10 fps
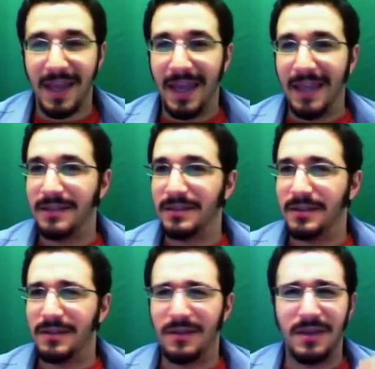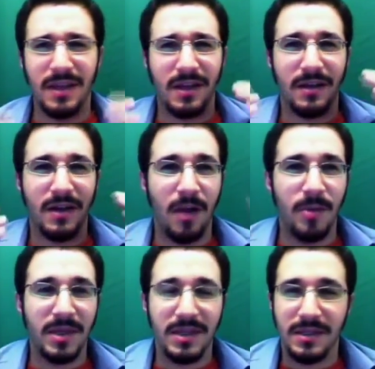And the
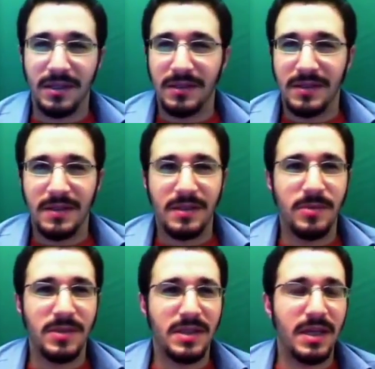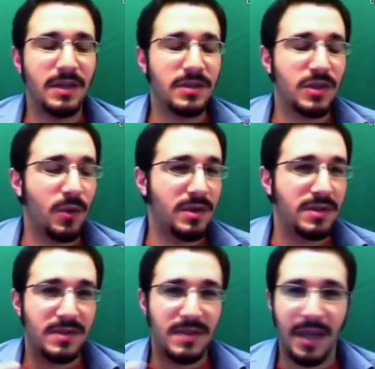economic system is getting so
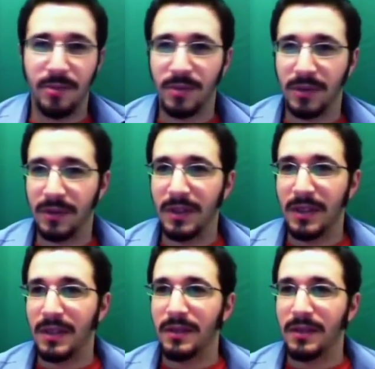unstable,